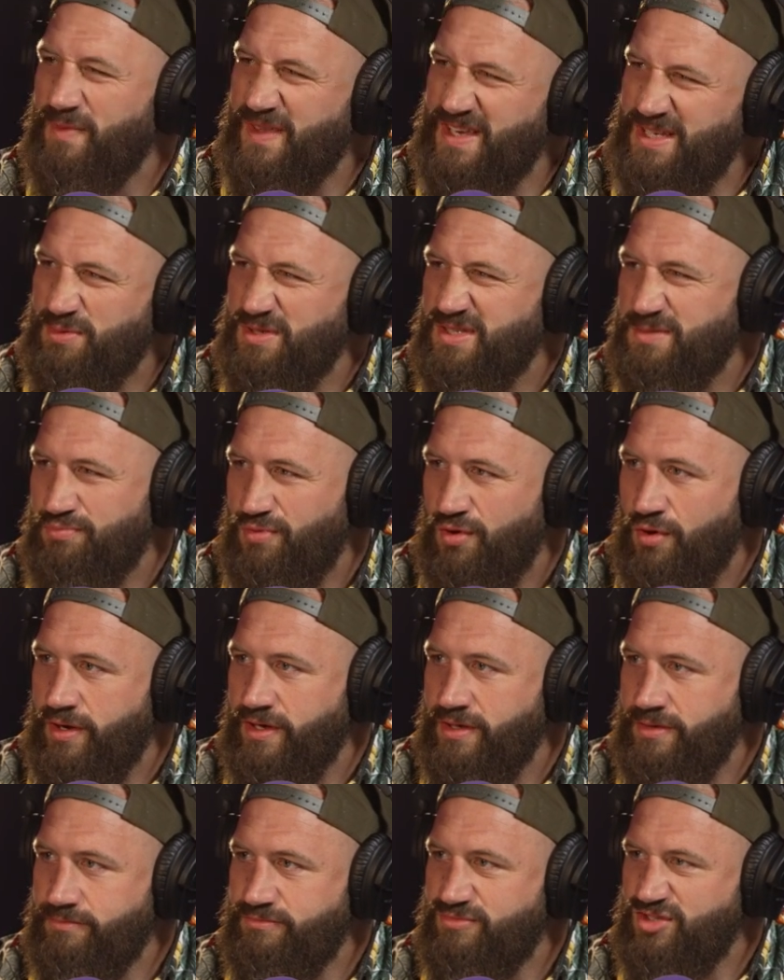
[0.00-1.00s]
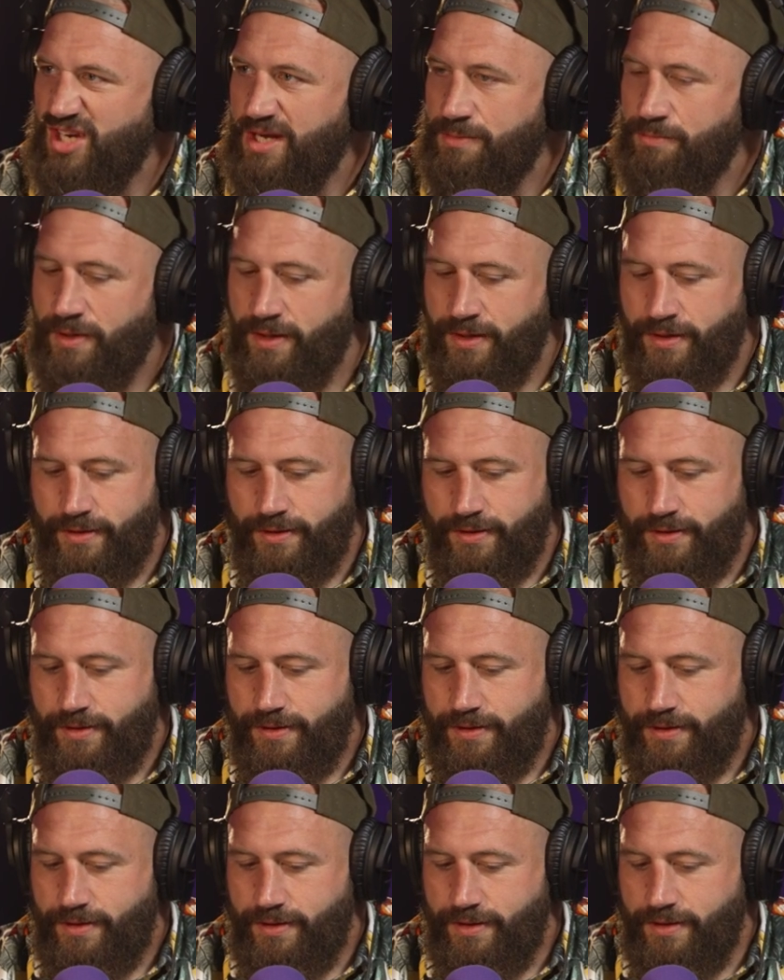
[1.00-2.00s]
this one's brine, cheaper.
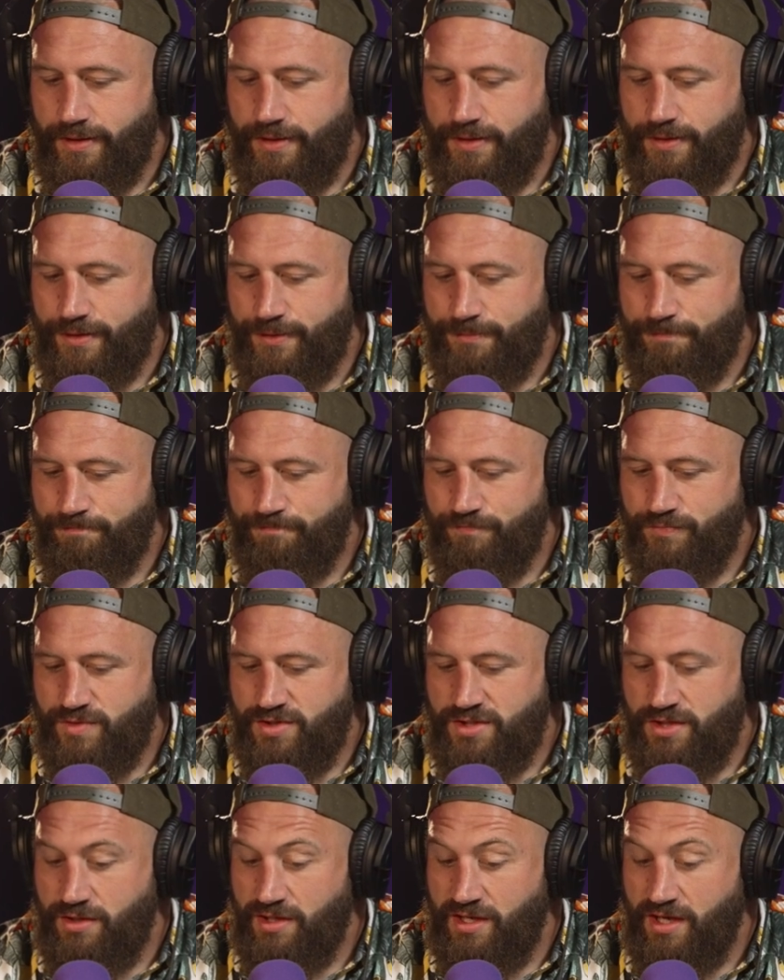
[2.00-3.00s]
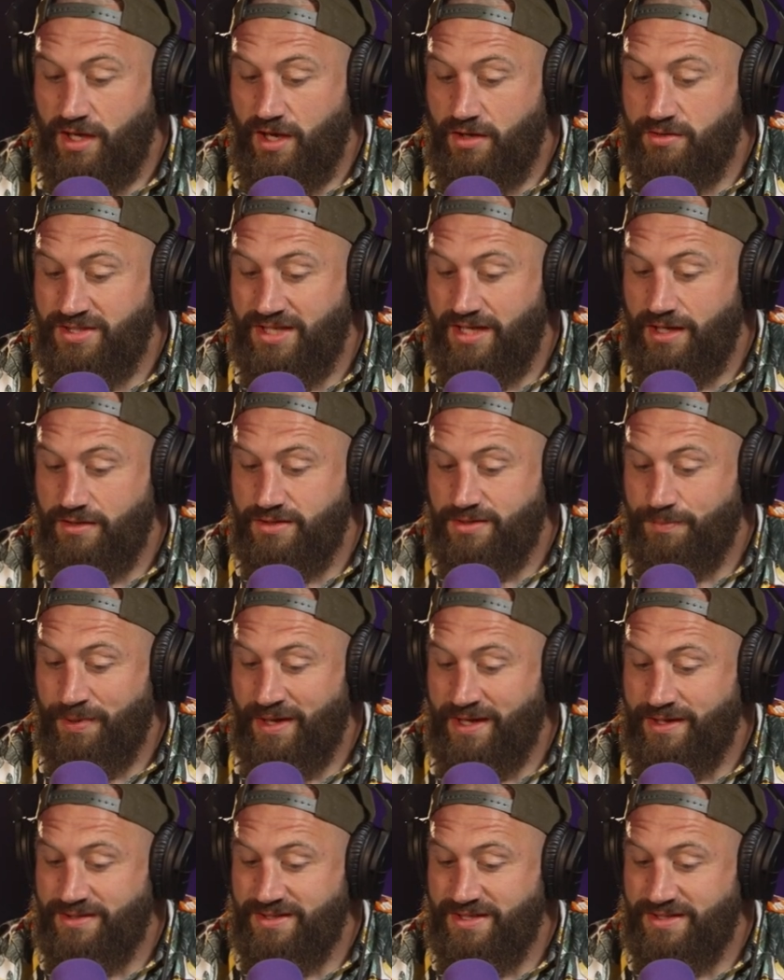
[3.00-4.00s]
Um, so you can go see loads of
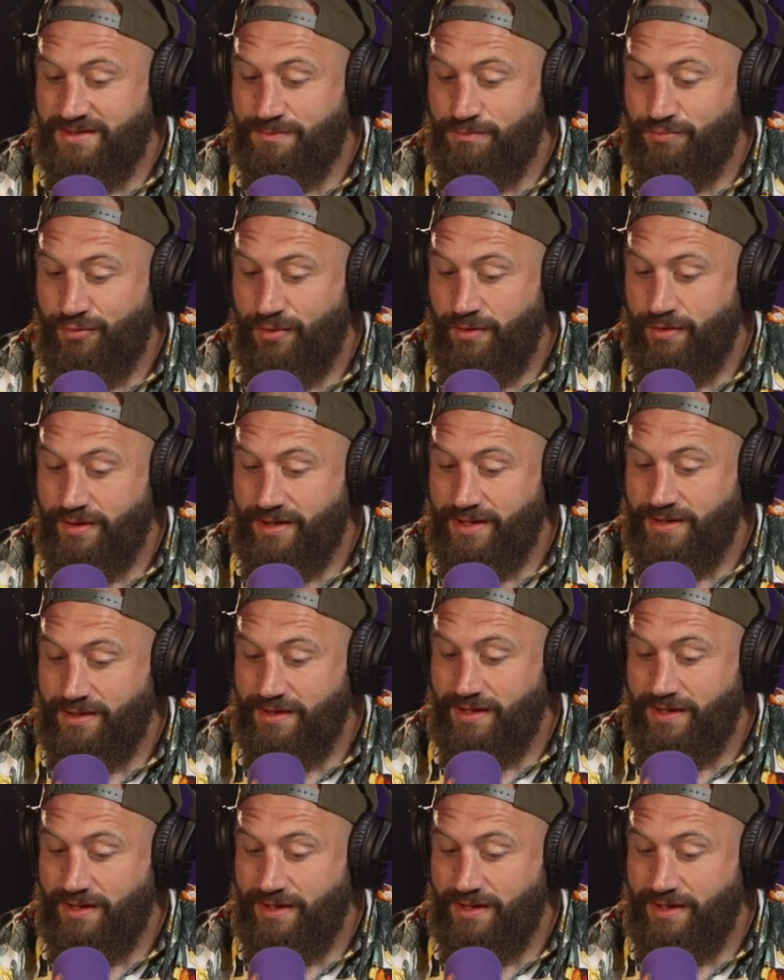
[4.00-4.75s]
penises and brine,